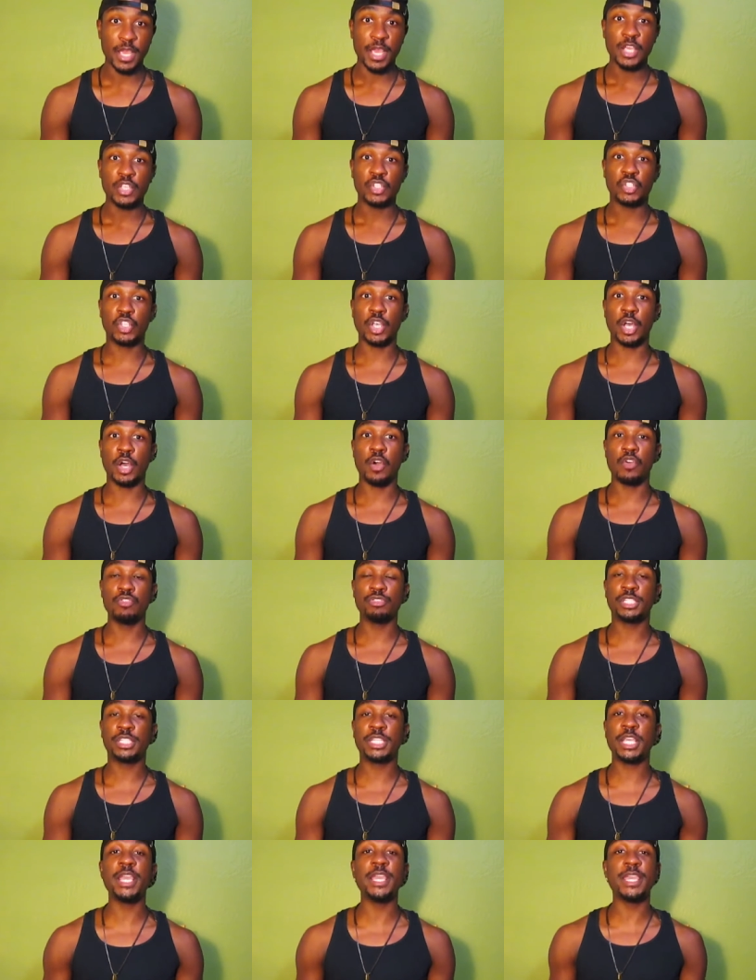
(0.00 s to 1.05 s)
So
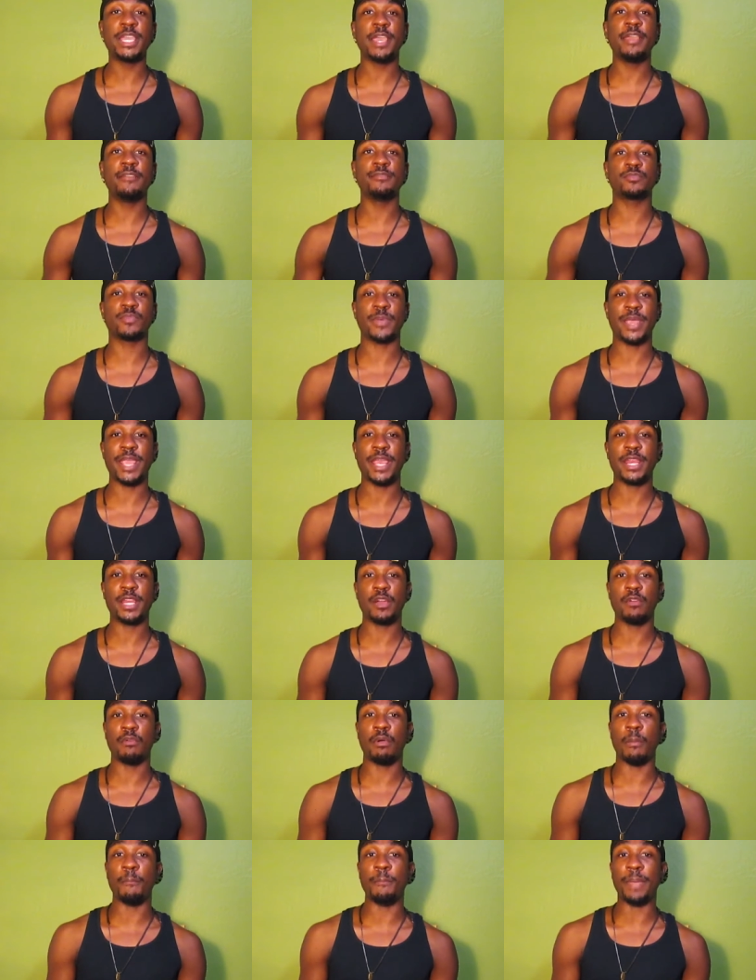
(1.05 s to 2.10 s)
she gives
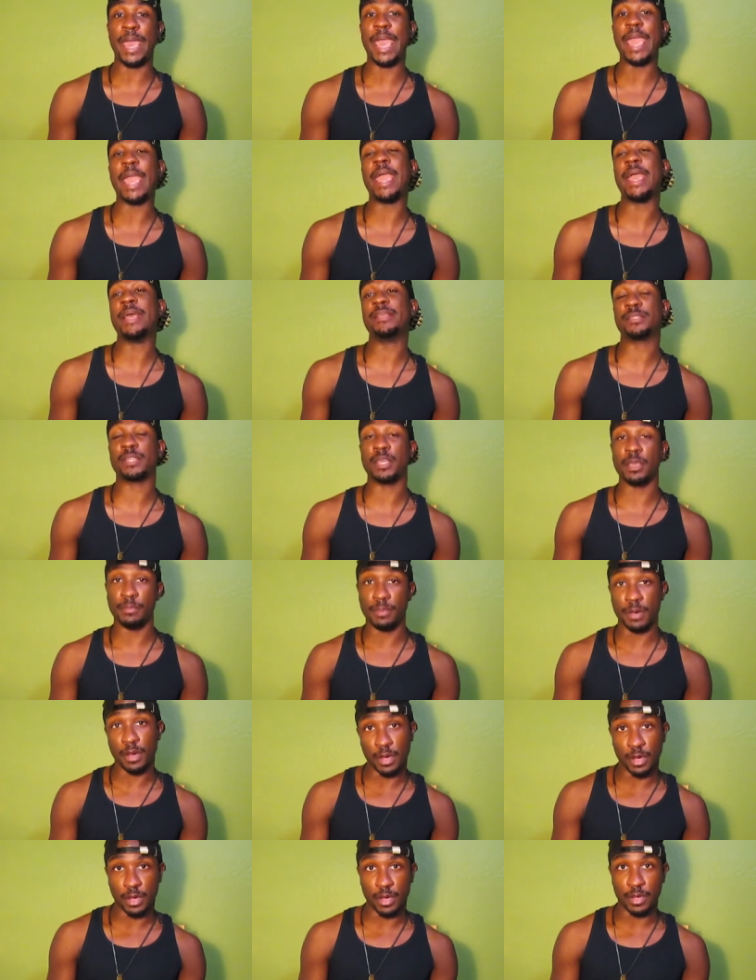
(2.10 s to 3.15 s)
Randall a
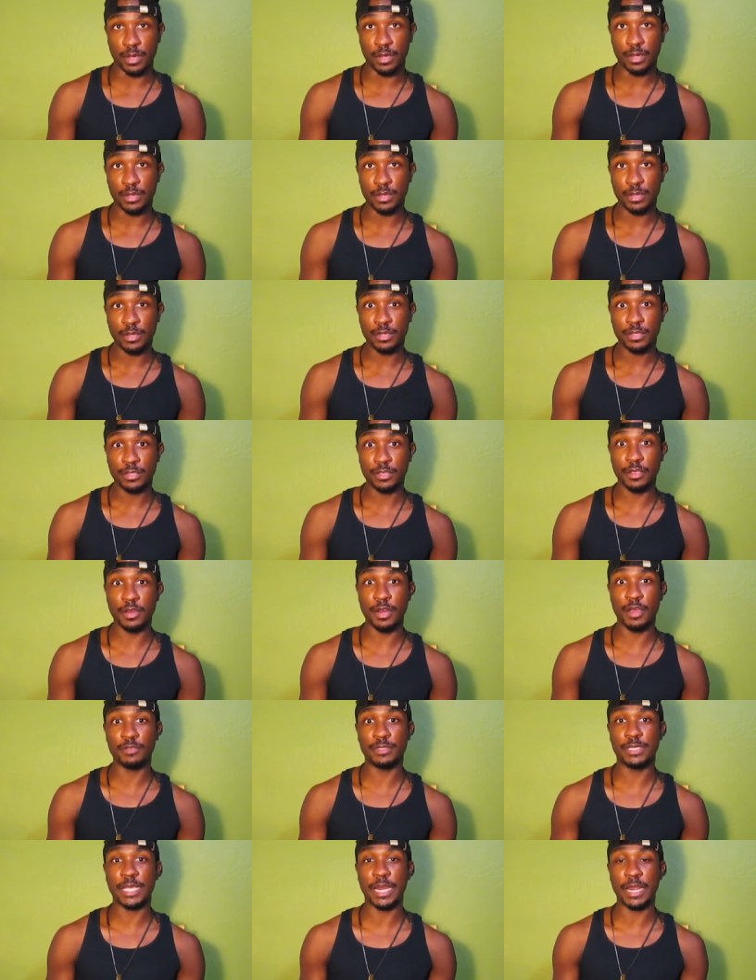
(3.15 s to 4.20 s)
basketball, you
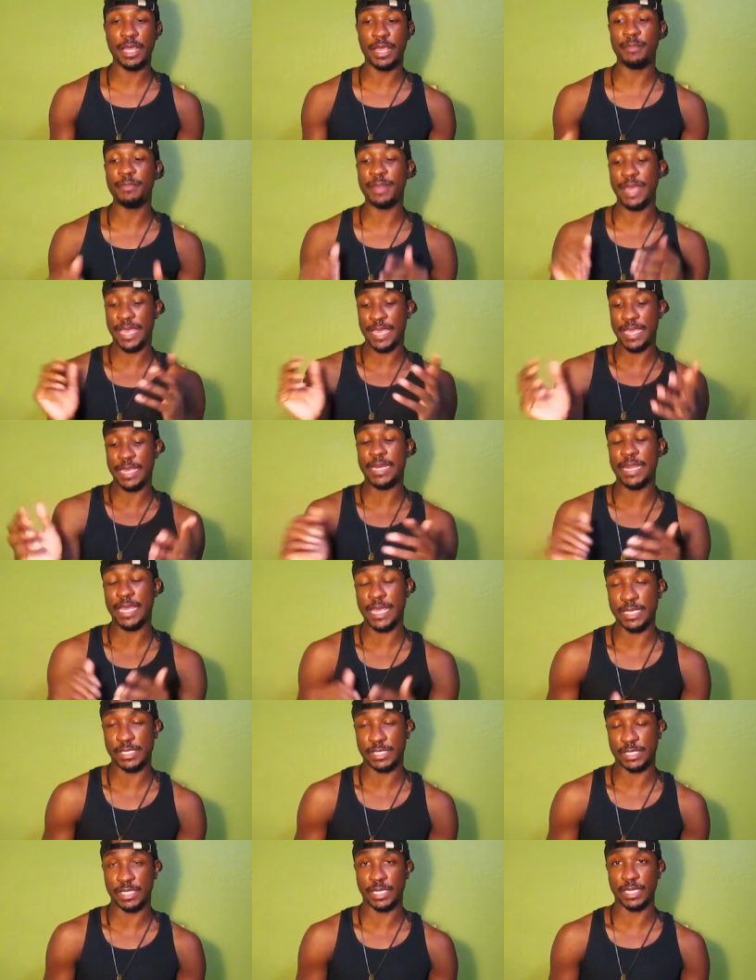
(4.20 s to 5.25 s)
know, telling him that he
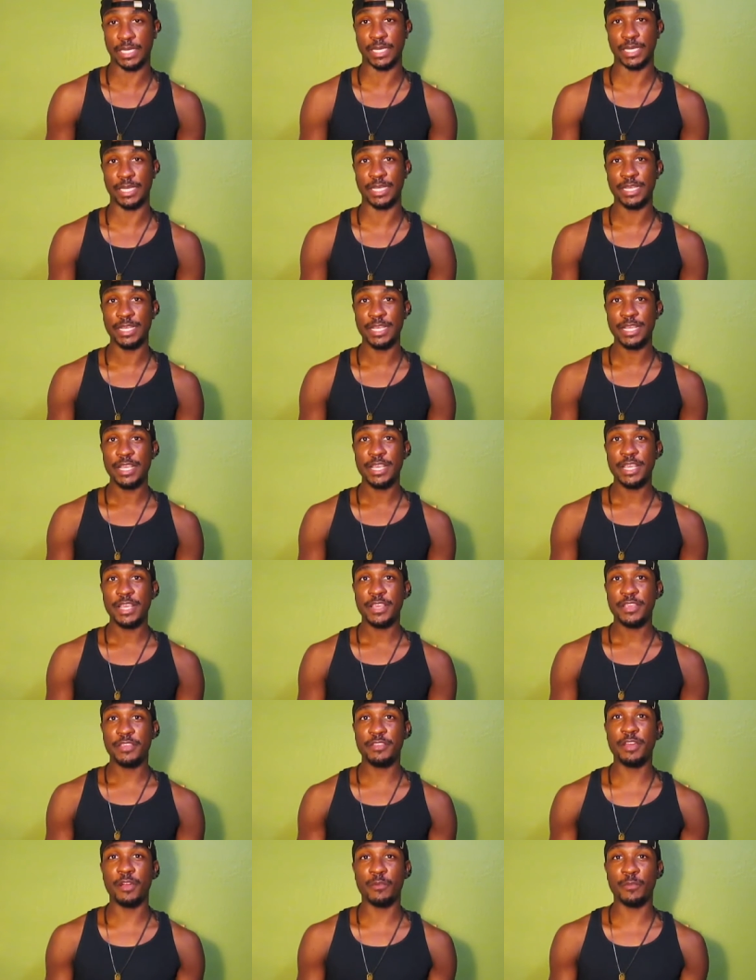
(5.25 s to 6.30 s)
needs to,
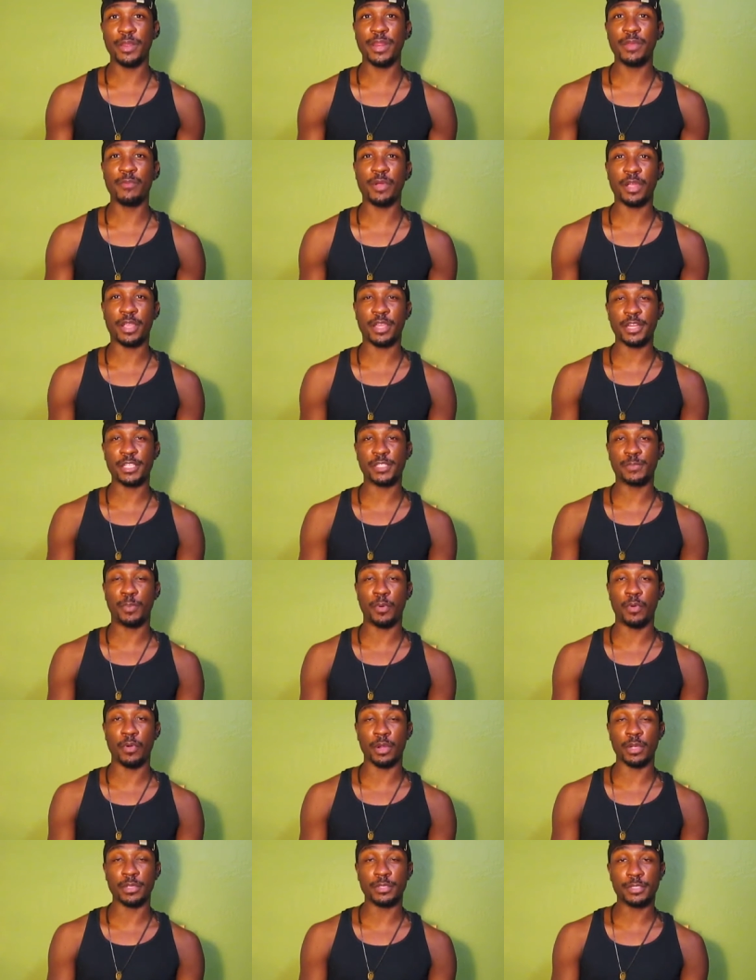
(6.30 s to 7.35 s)
you know, really work in the
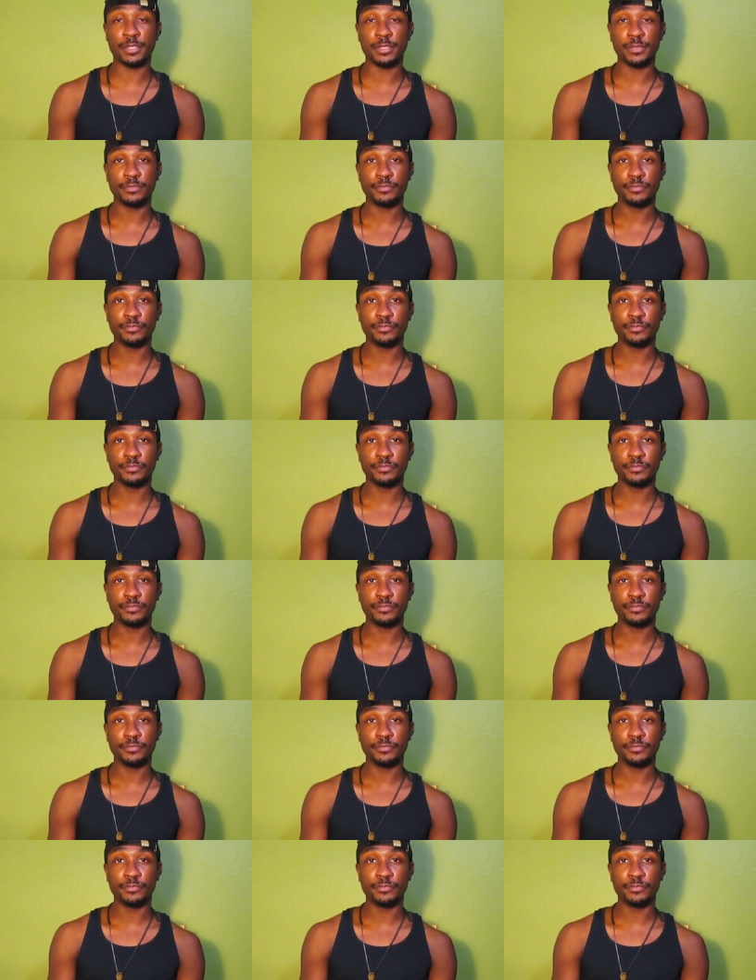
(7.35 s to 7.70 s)
sports.